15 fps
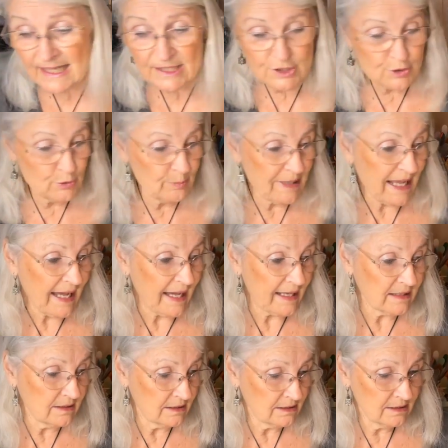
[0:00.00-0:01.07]
not too
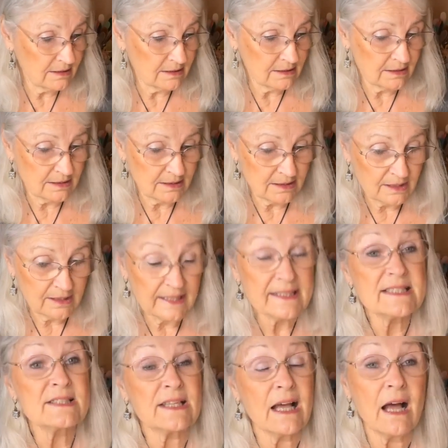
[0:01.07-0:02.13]
bad.
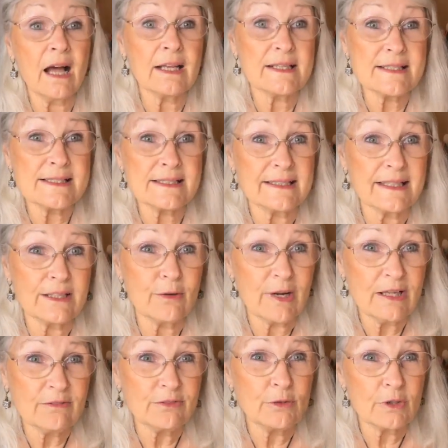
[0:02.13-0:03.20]
It's honestly,
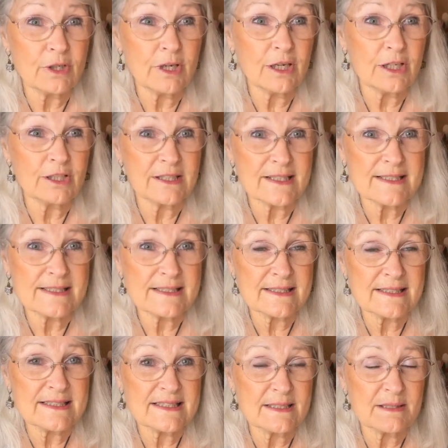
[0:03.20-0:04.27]
Ground Floor Artists
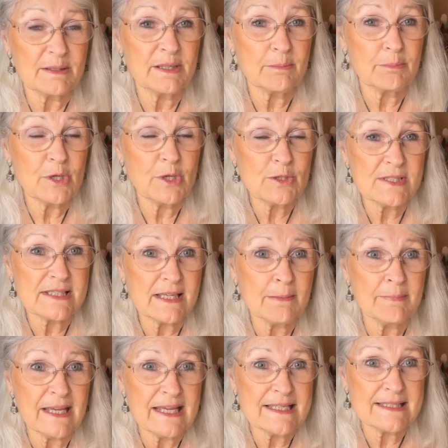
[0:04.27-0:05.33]
is the most
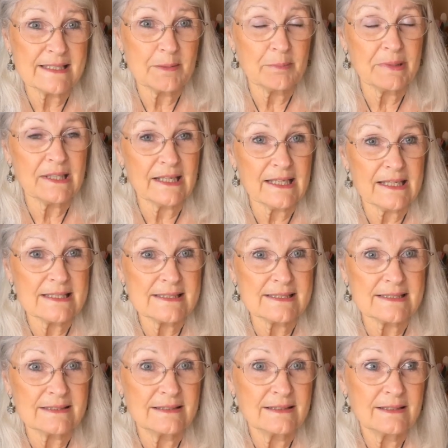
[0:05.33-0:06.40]
amazing
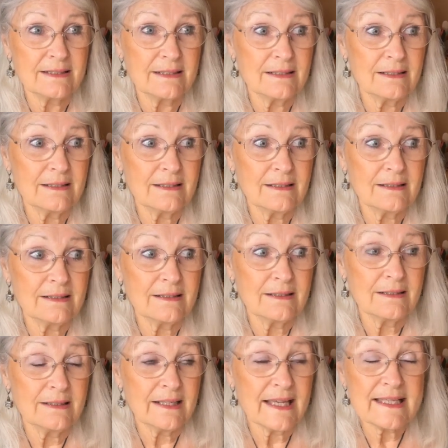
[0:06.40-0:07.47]
place.
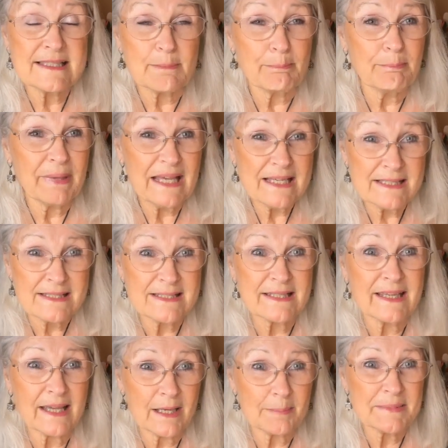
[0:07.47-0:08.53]
It's the
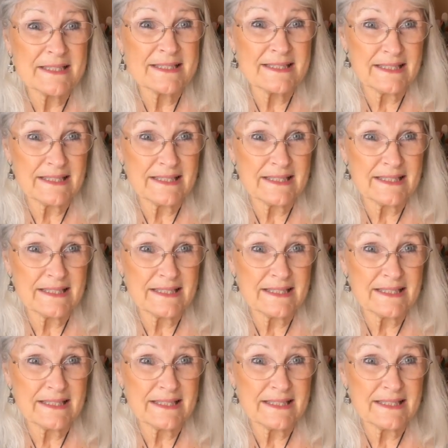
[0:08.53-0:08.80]
best kept